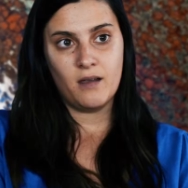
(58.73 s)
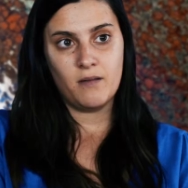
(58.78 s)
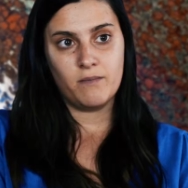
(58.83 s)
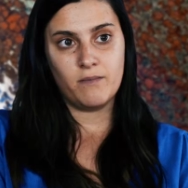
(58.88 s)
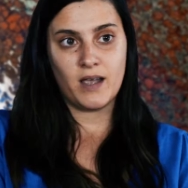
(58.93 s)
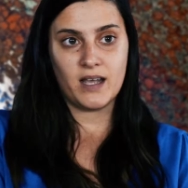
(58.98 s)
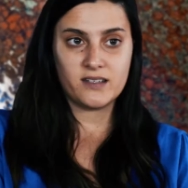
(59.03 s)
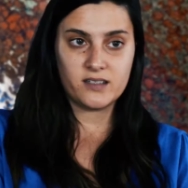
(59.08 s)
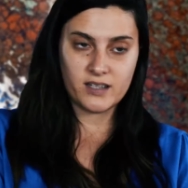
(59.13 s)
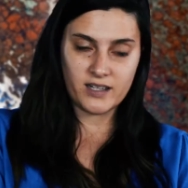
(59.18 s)

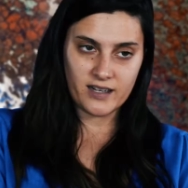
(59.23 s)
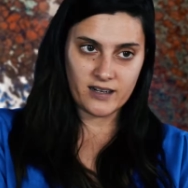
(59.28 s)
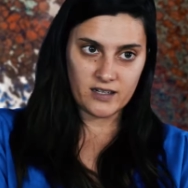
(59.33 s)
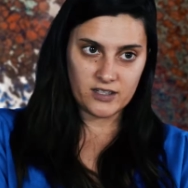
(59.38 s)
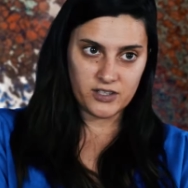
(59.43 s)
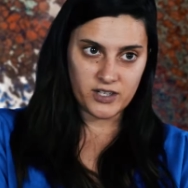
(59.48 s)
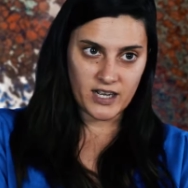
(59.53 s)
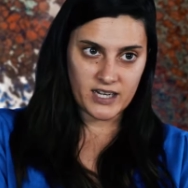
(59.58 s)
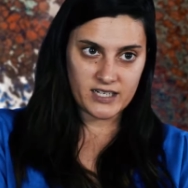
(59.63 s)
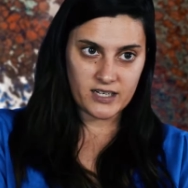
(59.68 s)
Mantle
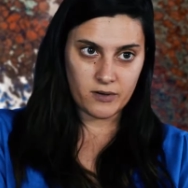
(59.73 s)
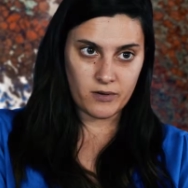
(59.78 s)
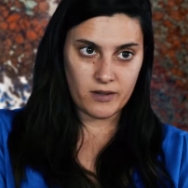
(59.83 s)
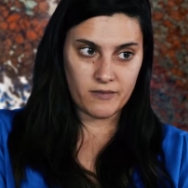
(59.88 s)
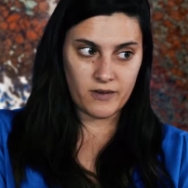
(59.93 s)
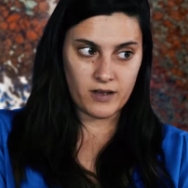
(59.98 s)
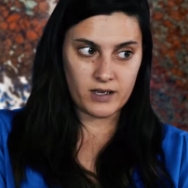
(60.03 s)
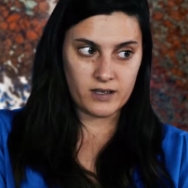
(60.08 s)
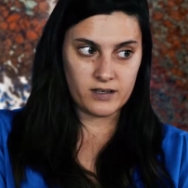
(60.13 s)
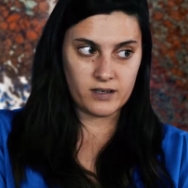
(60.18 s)
eclogite,
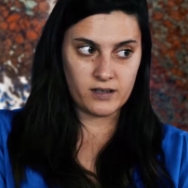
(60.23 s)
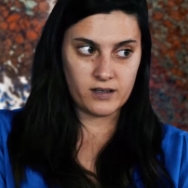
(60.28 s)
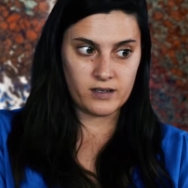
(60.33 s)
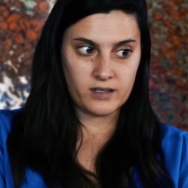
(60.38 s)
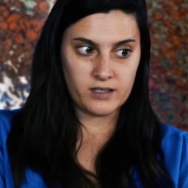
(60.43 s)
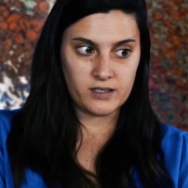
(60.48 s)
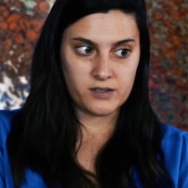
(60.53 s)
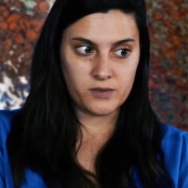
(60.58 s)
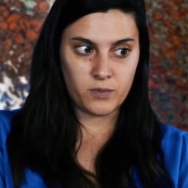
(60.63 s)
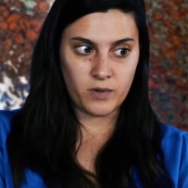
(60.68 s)
however,
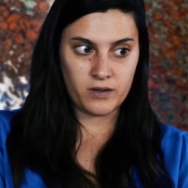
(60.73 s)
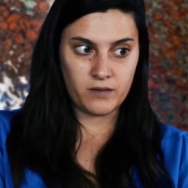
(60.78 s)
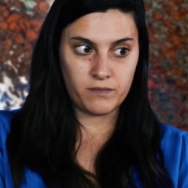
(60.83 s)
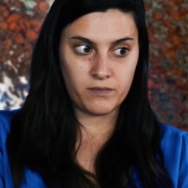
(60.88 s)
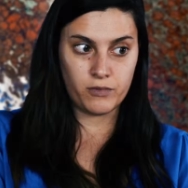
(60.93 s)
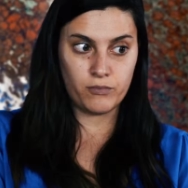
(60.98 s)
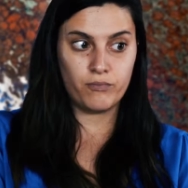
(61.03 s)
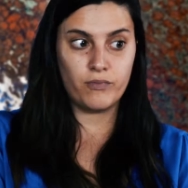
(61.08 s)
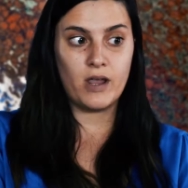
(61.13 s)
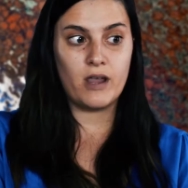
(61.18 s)
is one of
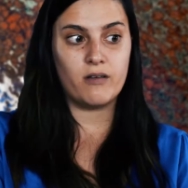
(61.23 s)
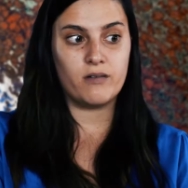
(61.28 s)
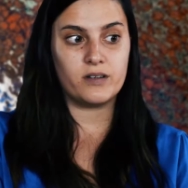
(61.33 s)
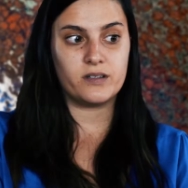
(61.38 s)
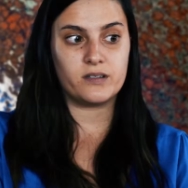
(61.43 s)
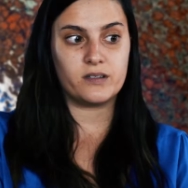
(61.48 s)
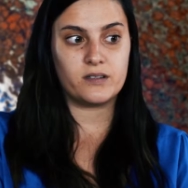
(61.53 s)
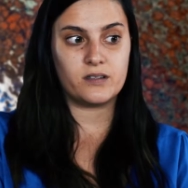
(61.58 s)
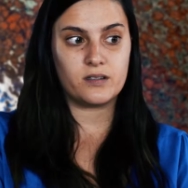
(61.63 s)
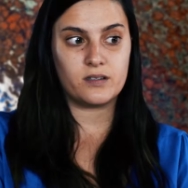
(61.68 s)
the
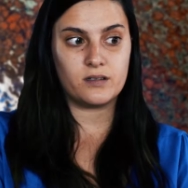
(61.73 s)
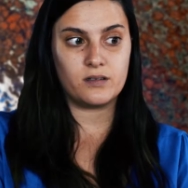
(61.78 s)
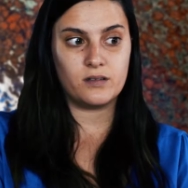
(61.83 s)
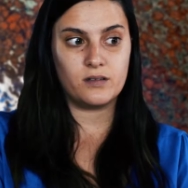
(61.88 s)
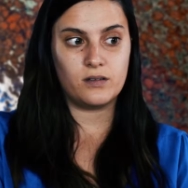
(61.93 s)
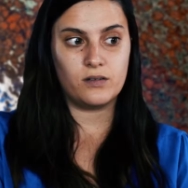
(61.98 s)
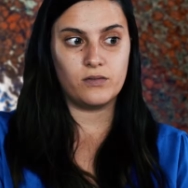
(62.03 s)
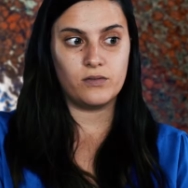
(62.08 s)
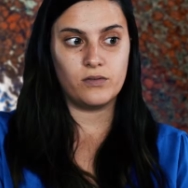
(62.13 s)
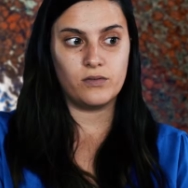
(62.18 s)
rarest
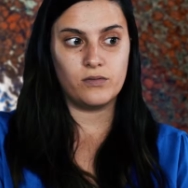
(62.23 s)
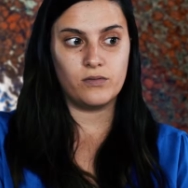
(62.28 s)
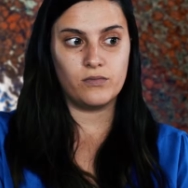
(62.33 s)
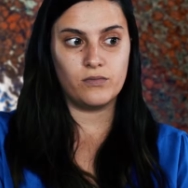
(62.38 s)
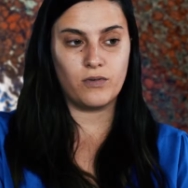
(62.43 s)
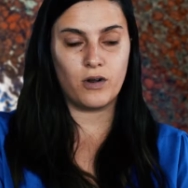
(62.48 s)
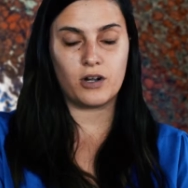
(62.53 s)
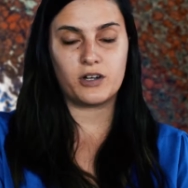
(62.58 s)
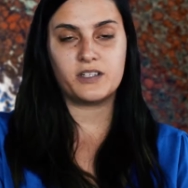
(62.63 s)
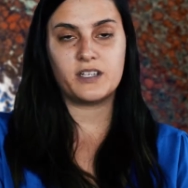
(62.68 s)

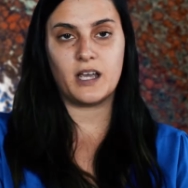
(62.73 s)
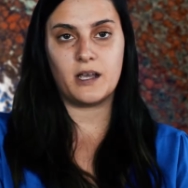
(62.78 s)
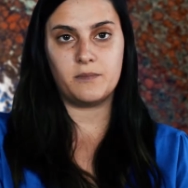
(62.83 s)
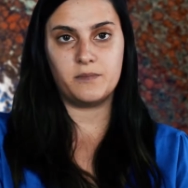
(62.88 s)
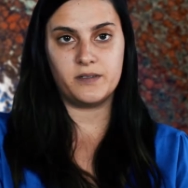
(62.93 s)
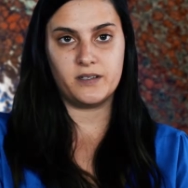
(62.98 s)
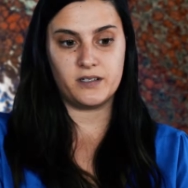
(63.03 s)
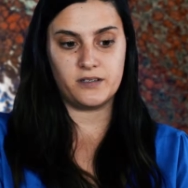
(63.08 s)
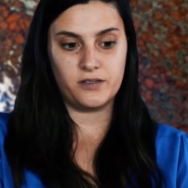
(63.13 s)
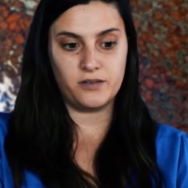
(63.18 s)
rock
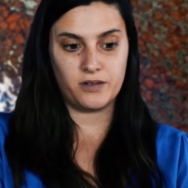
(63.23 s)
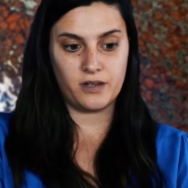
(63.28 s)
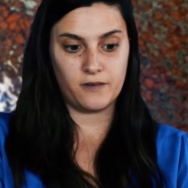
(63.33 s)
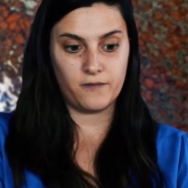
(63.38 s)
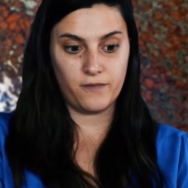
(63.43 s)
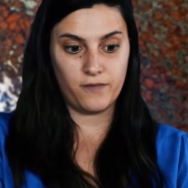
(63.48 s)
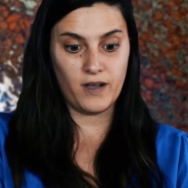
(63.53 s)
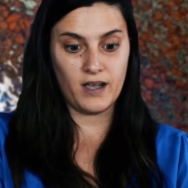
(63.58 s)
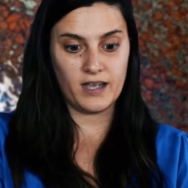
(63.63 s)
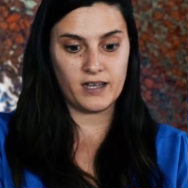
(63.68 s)
types that you can
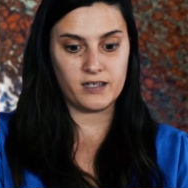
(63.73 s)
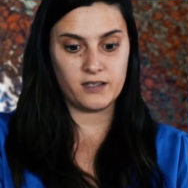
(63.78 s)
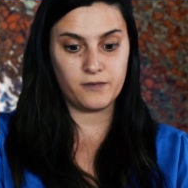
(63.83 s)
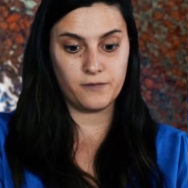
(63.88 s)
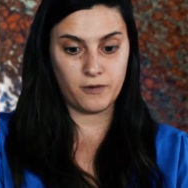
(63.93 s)
find